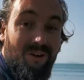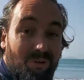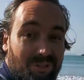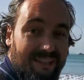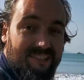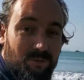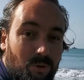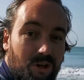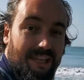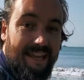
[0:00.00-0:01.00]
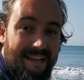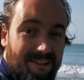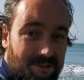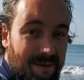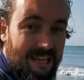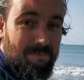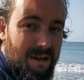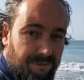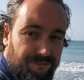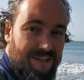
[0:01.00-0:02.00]
All this walking is making
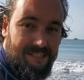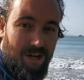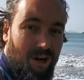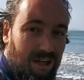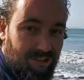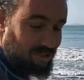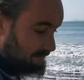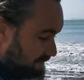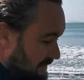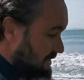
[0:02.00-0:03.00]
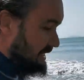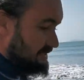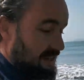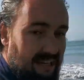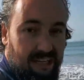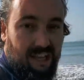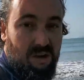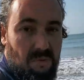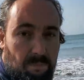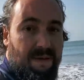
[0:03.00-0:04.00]
my feet hot, so I'm going to
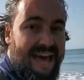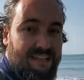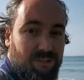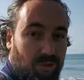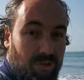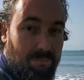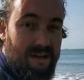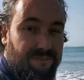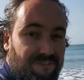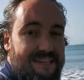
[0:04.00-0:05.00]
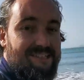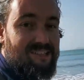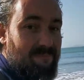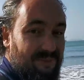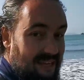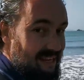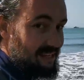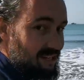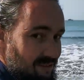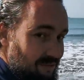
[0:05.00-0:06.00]
go and paddle my feet in the sea.